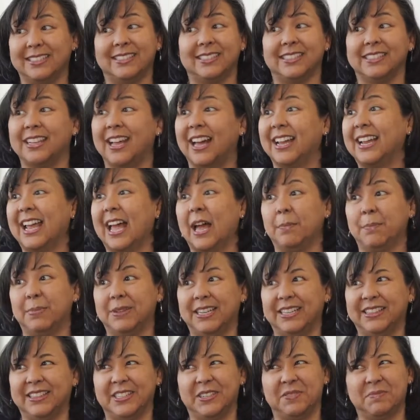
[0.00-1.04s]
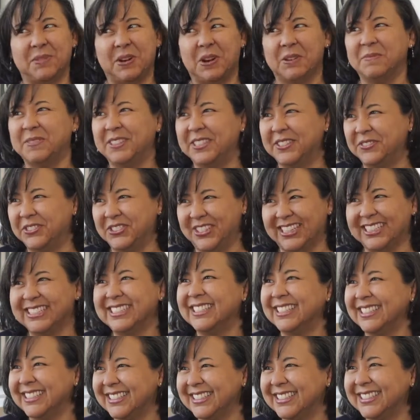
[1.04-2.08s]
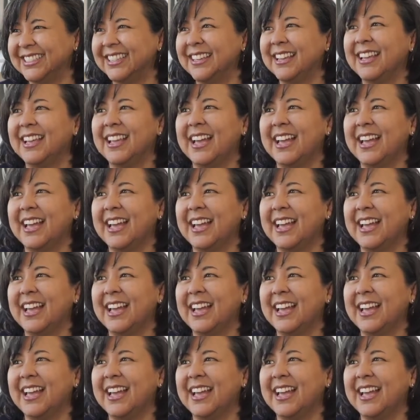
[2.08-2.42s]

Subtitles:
It did not happen at the Department of Justice.